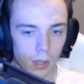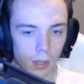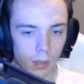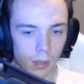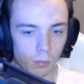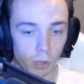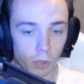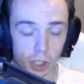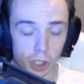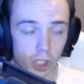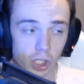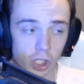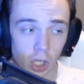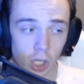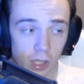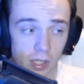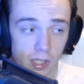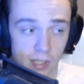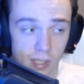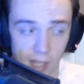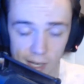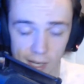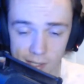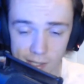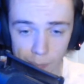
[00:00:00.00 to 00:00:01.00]
Which is not to
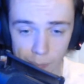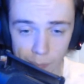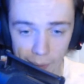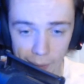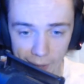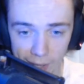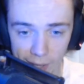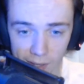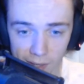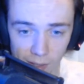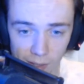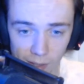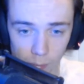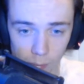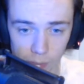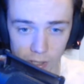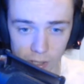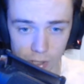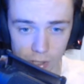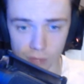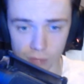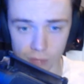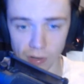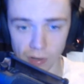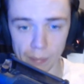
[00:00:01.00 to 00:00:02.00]
say it's a bad thing,
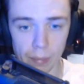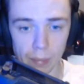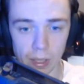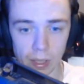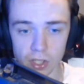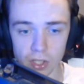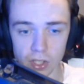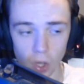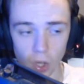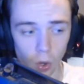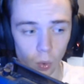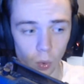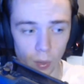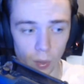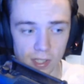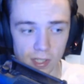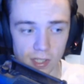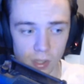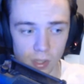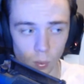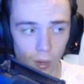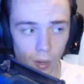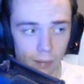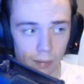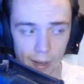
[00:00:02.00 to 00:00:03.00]
because the Rumble is always
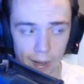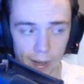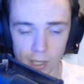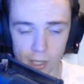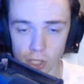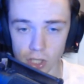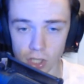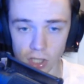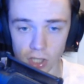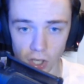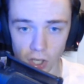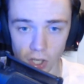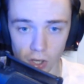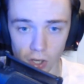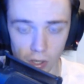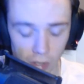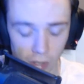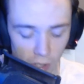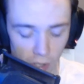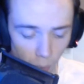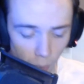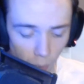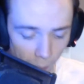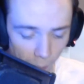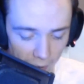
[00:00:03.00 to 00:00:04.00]
the one match of the year that
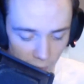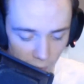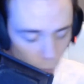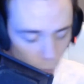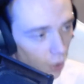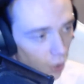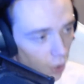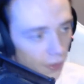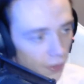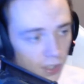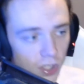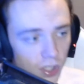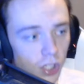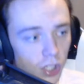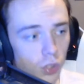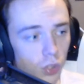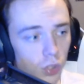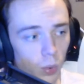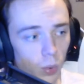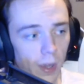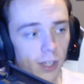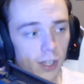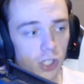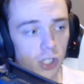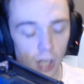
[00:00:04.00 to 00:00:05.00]
no matter what the
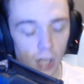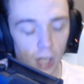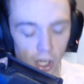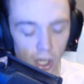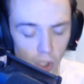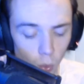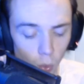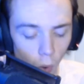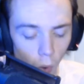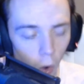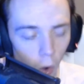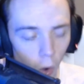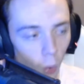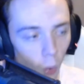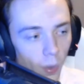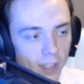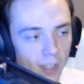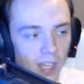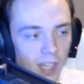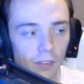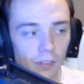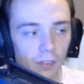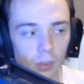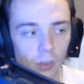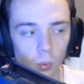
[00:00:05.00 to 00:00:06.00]
situation, you always
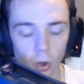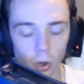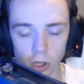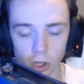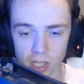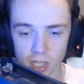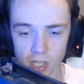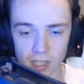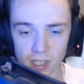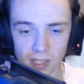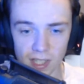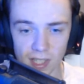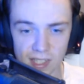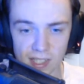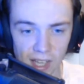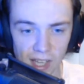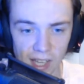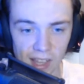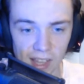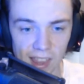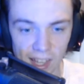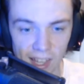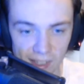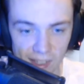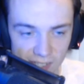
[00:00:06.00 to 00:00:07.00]
have to watch, because there's
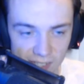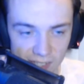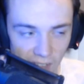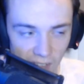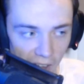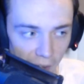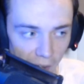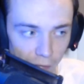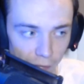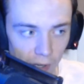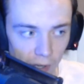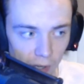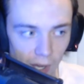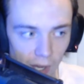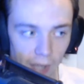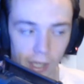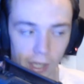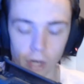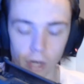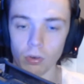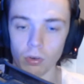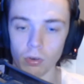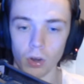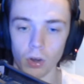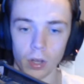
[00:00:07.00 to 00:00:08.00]
nothing that's ever like
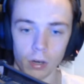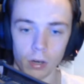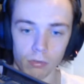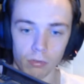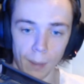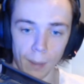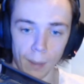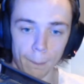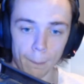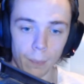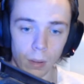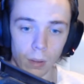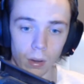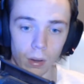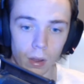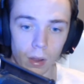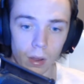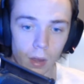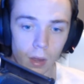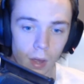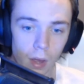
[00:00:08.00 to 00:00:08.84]
a Royal Rumble.